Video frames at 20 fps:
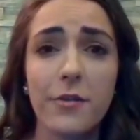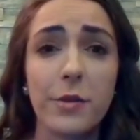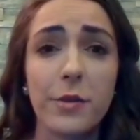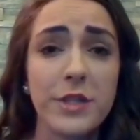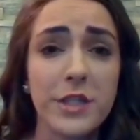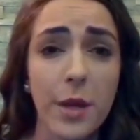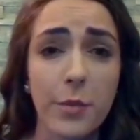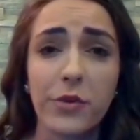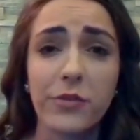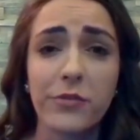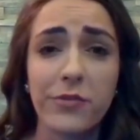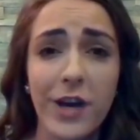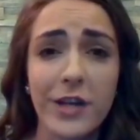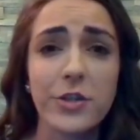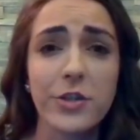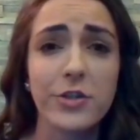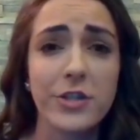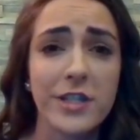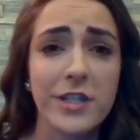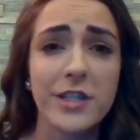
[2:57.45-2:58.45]
from some
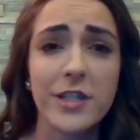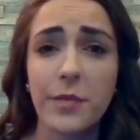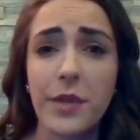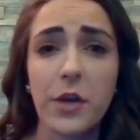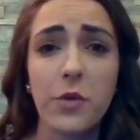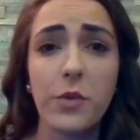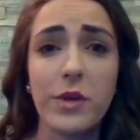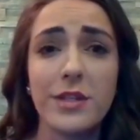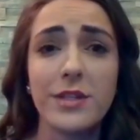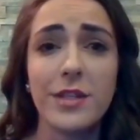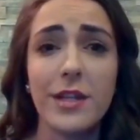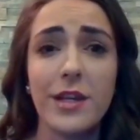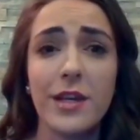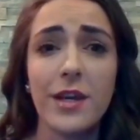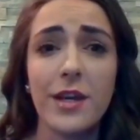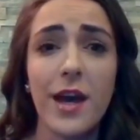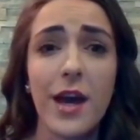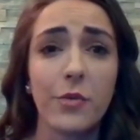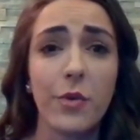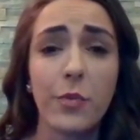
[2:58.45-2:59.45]
professors is something we
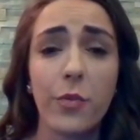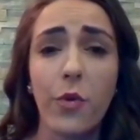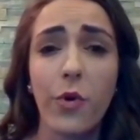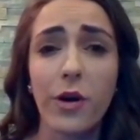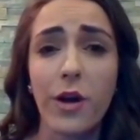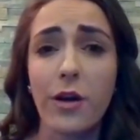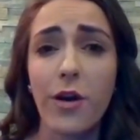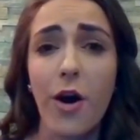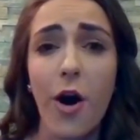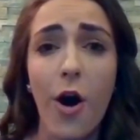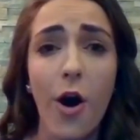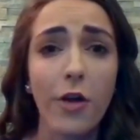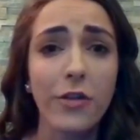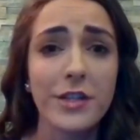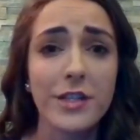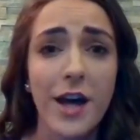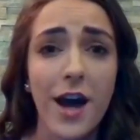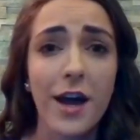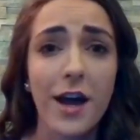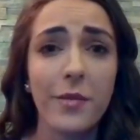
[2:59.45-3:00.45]
see and report on all
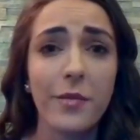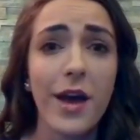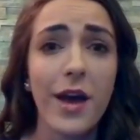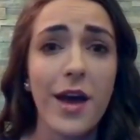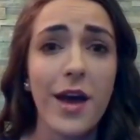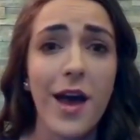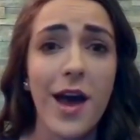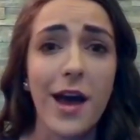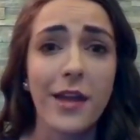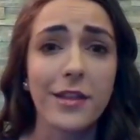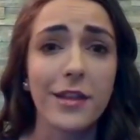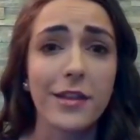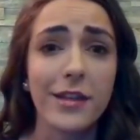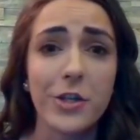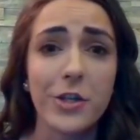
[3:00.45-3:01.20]
the time at the